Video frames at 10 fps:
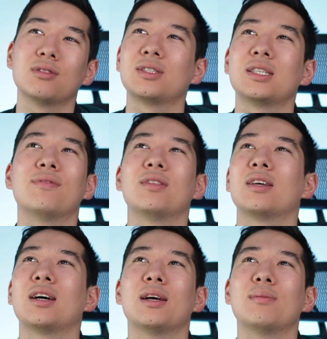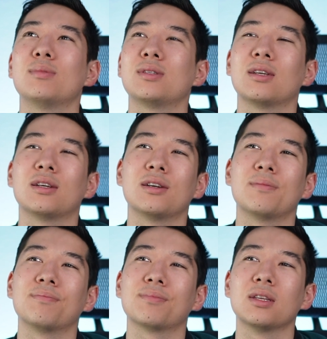7 times
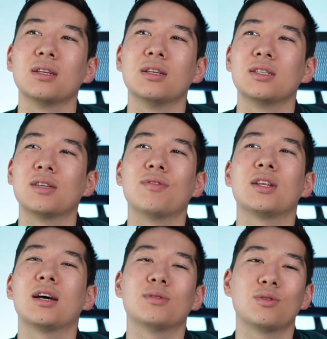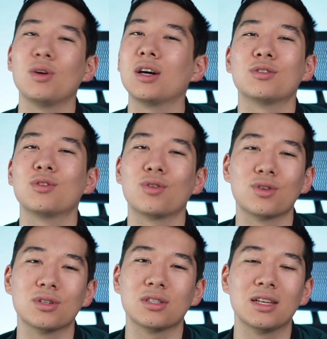
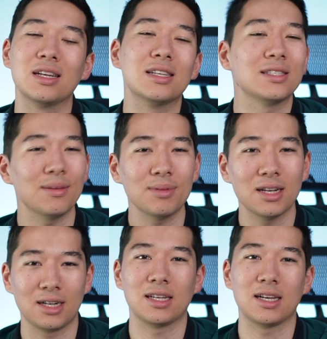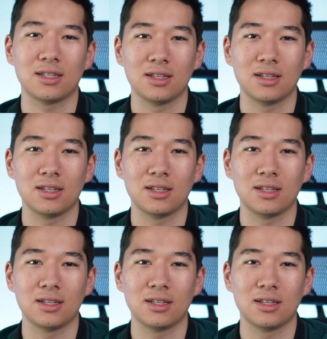$300, something like that.